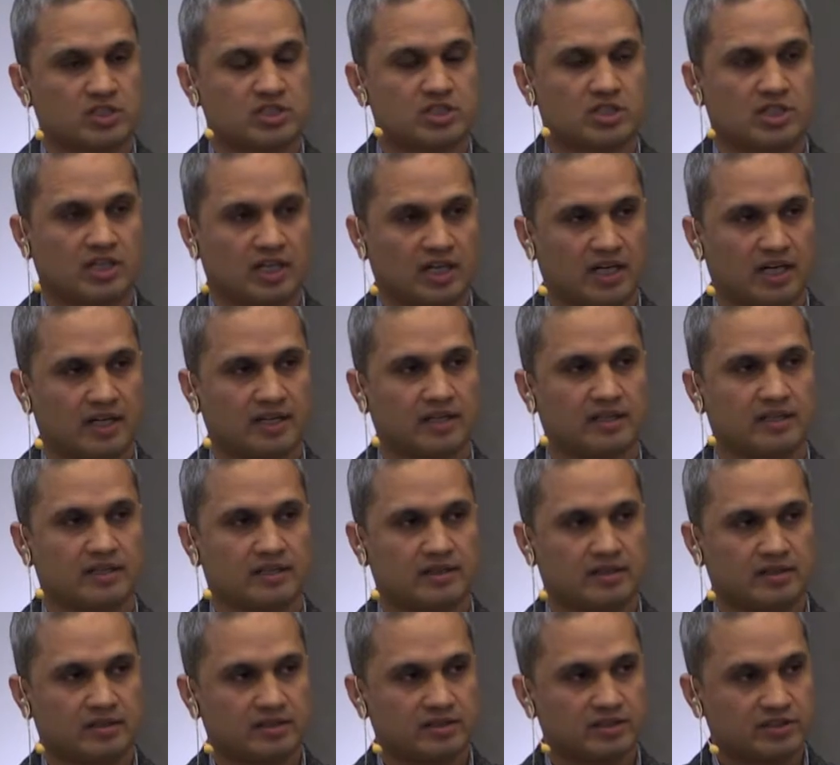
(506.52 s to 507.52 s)
which are
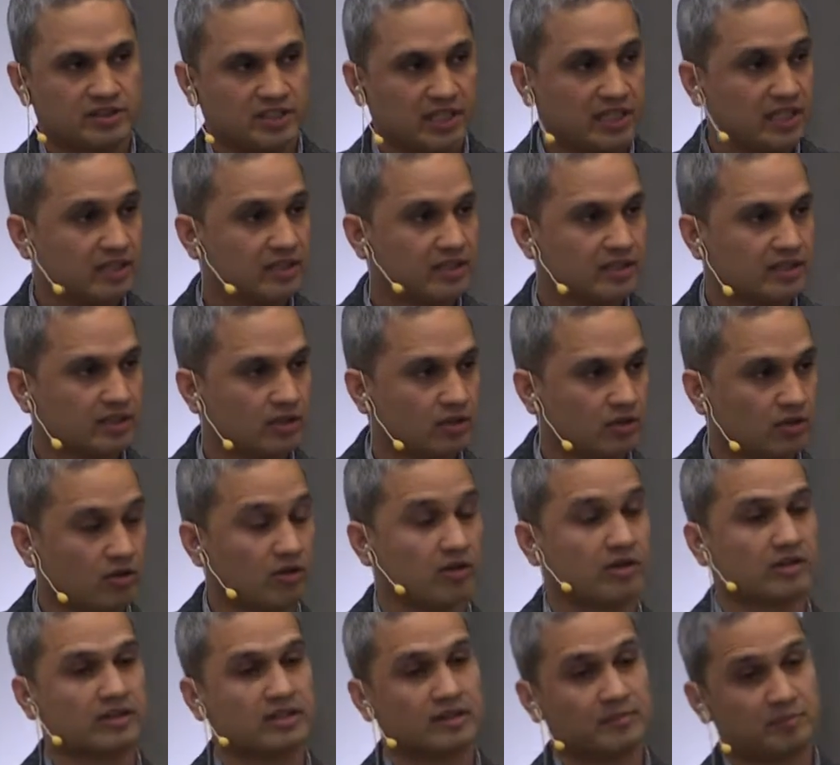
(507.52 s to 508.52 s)
tailored
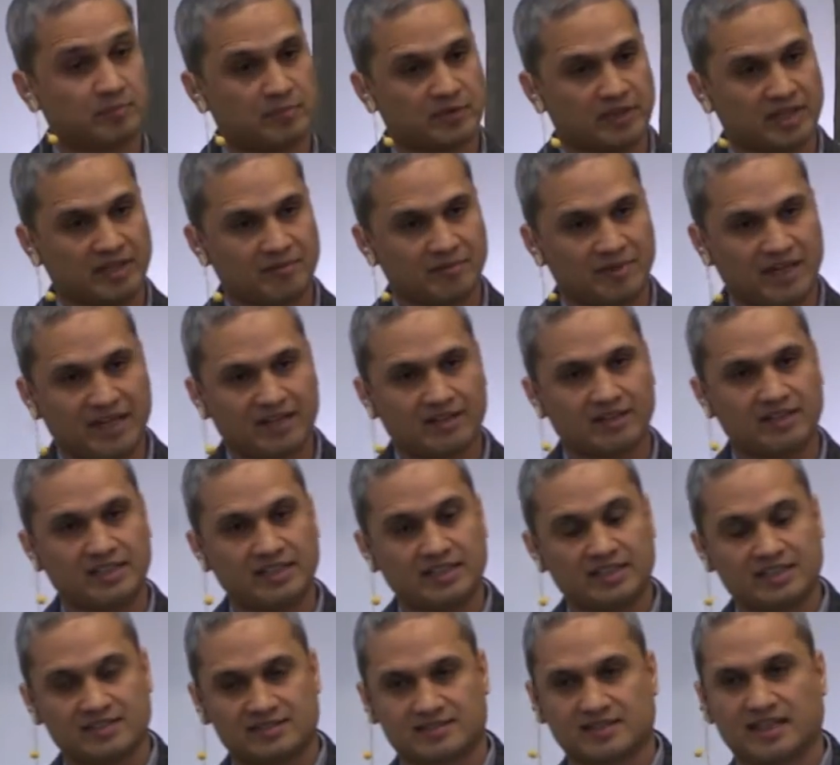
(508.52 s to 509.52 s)
or
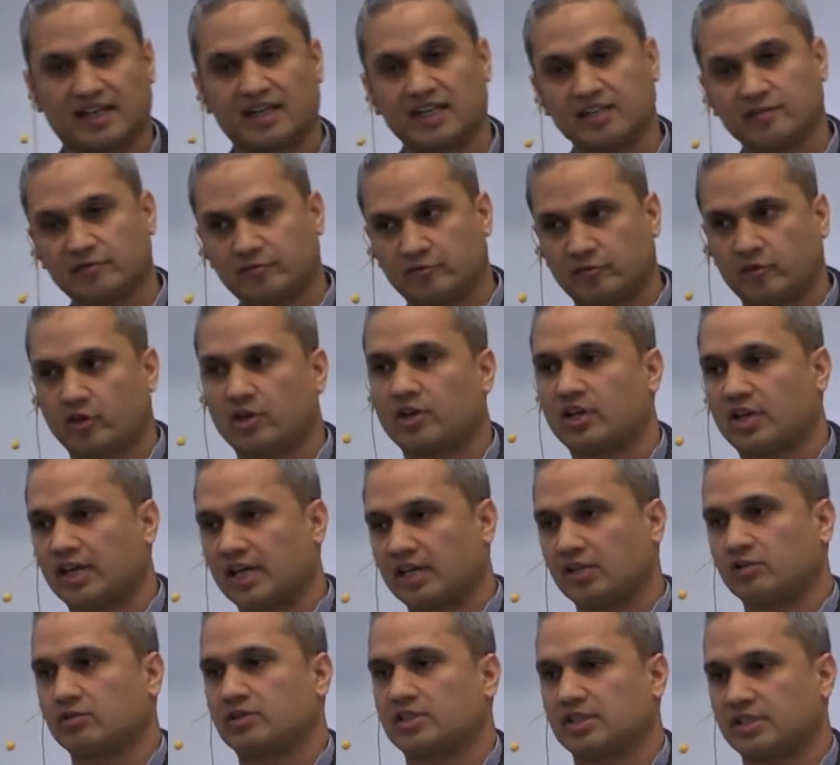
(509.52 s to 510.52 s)
primarily designed for
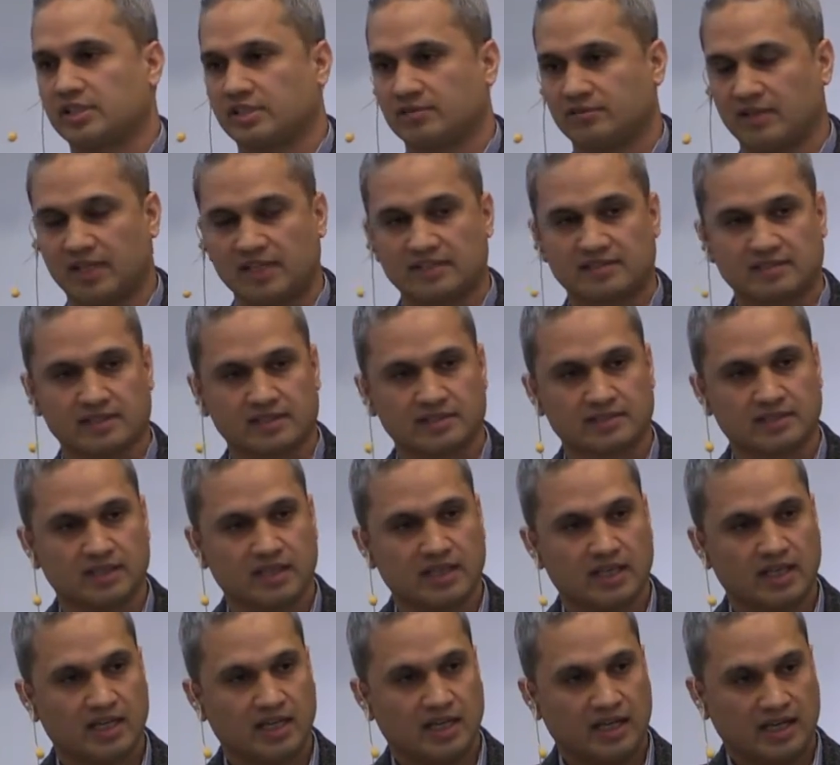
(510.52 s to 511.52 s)
IoT devices,
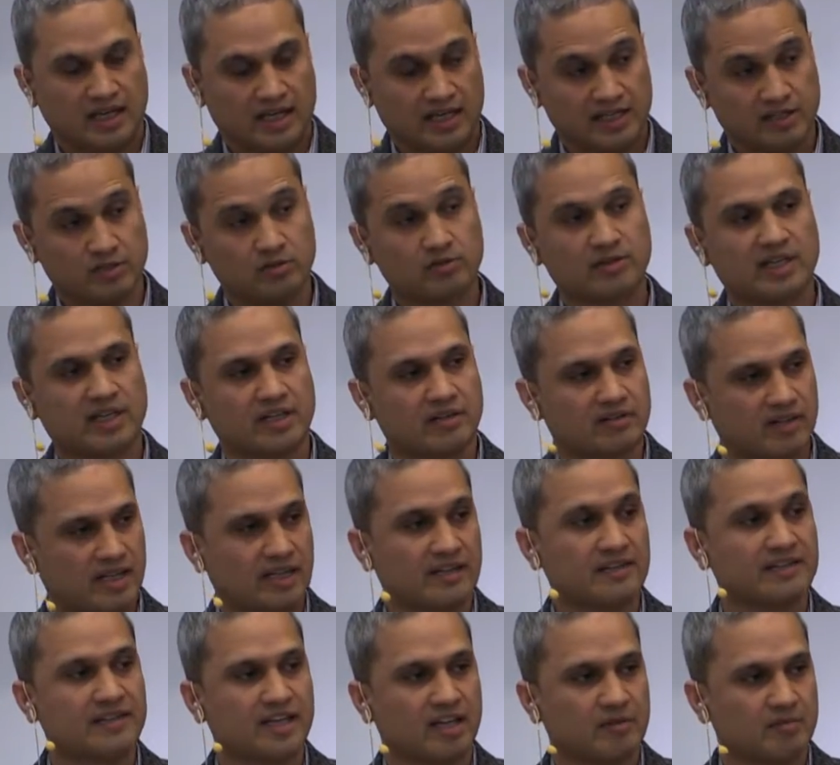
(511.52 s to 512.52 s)
and you can
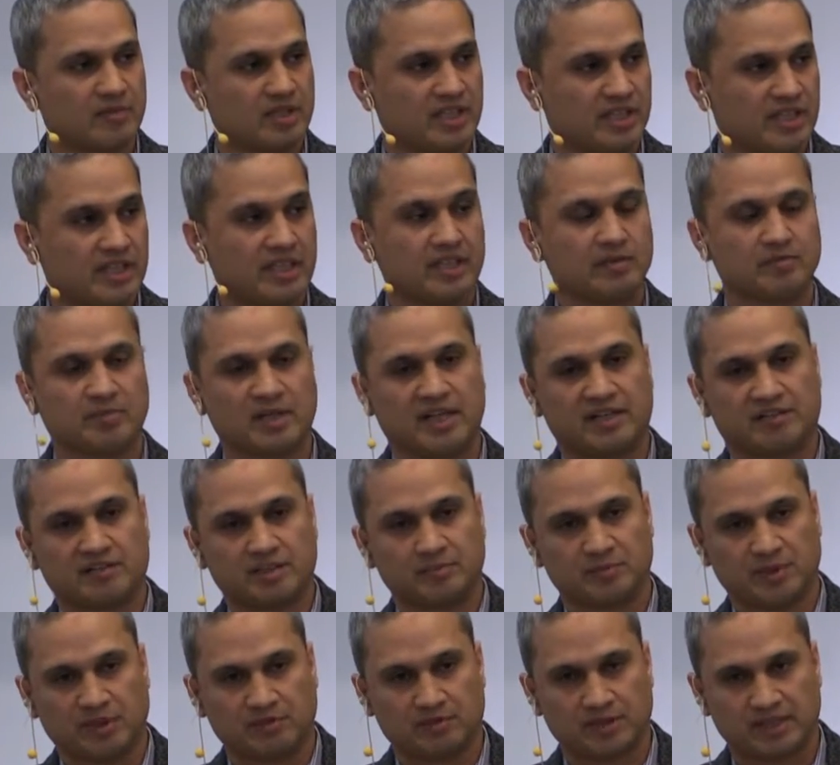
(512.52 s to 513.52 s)
run them in
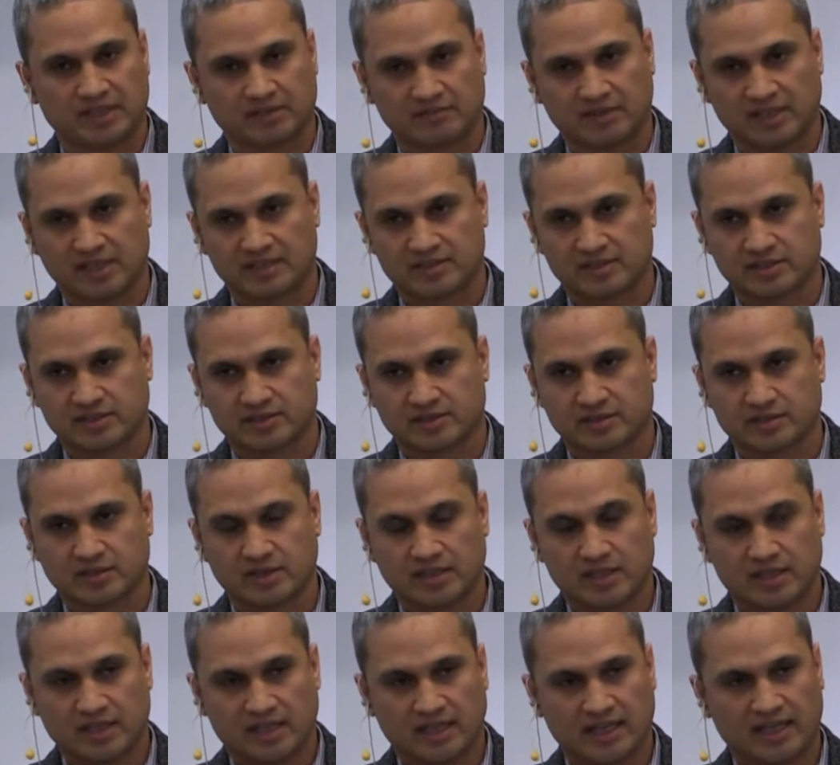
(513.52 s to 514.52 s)
battery-powered devices
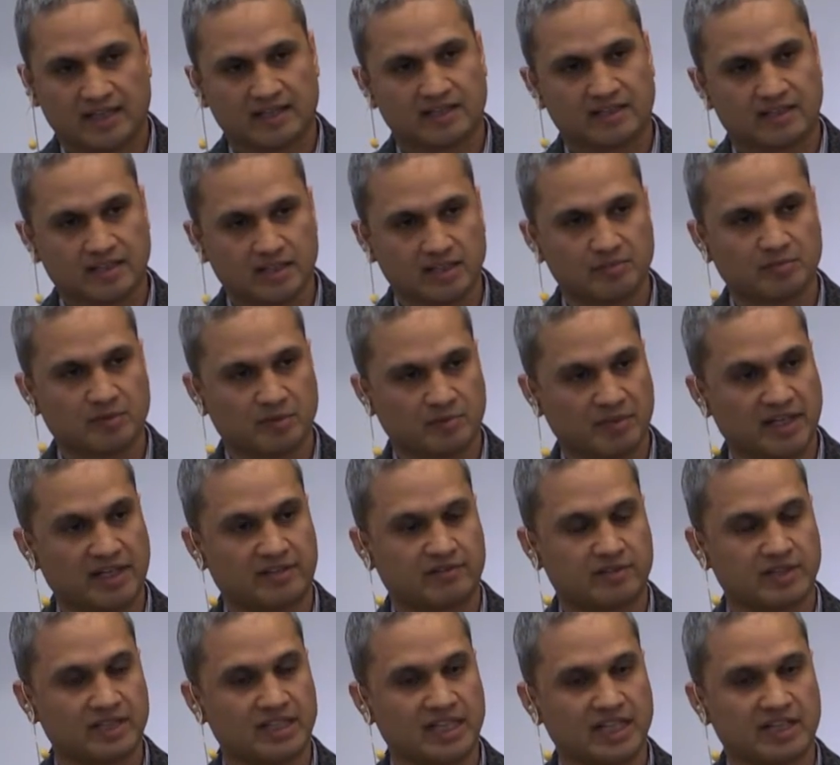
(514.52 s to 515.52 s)
and keep the
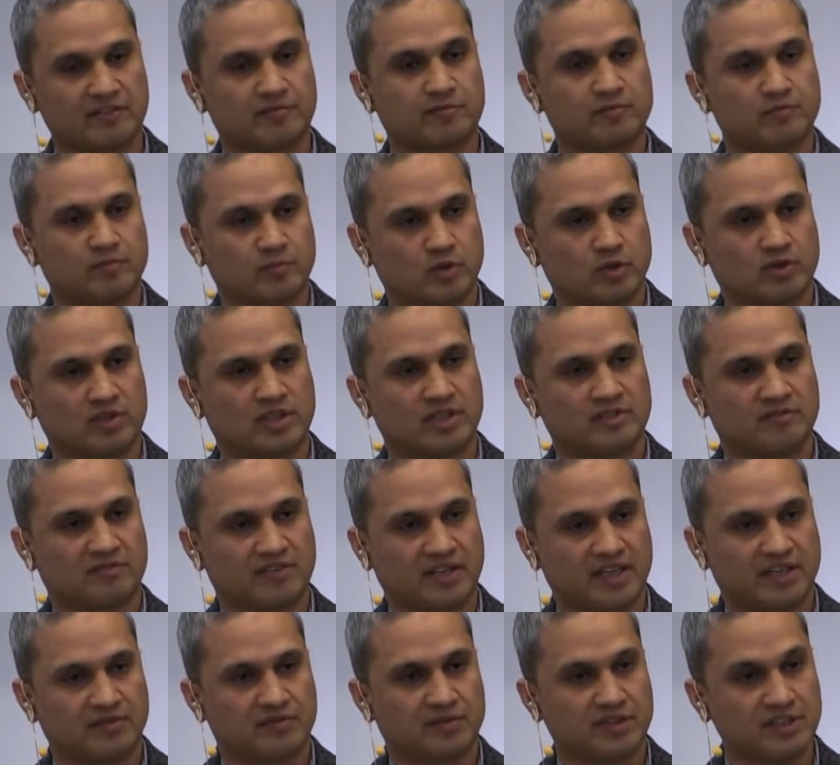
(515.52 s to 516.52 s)
battery life more than
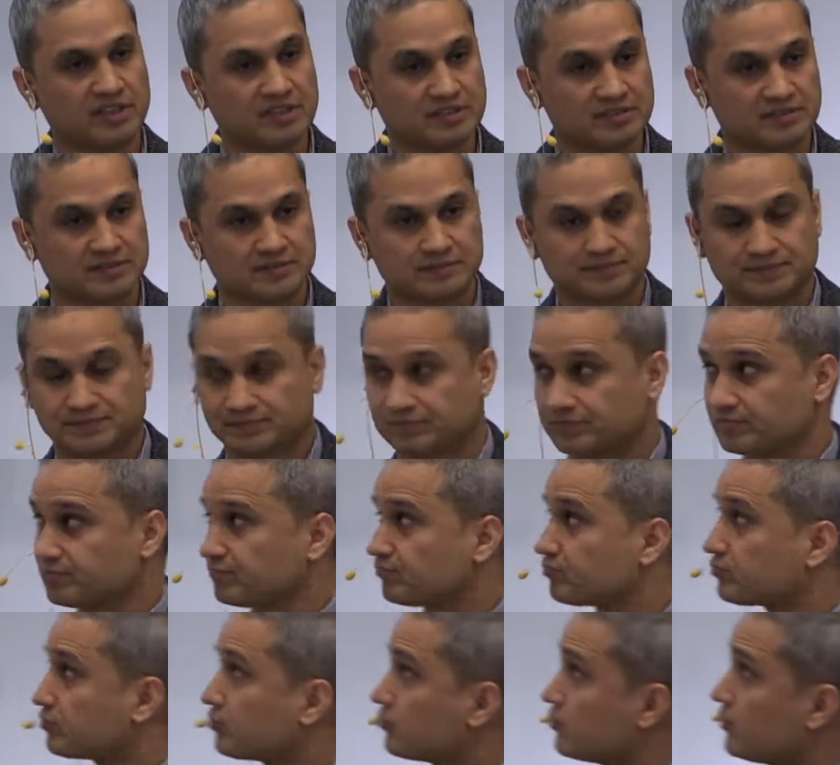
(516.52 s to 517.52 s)
5 years.
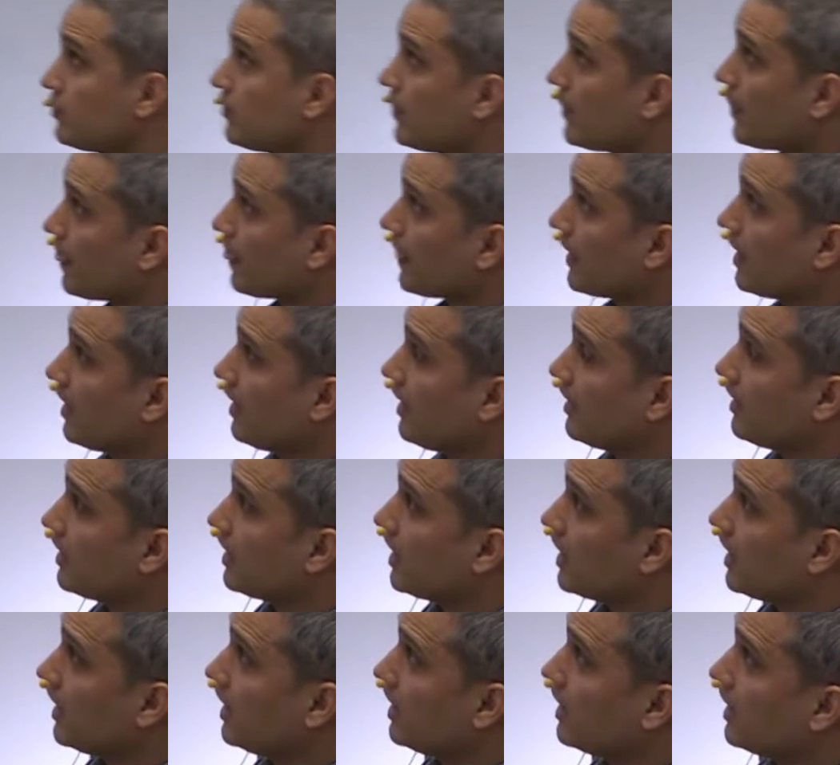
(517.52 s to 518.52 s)
And
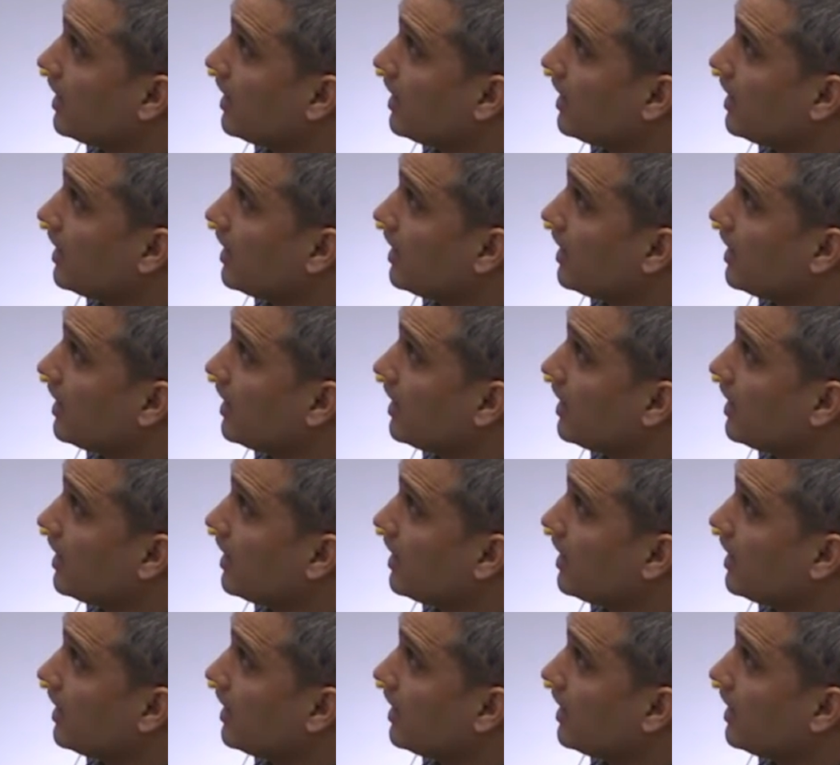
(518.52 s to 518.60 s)
I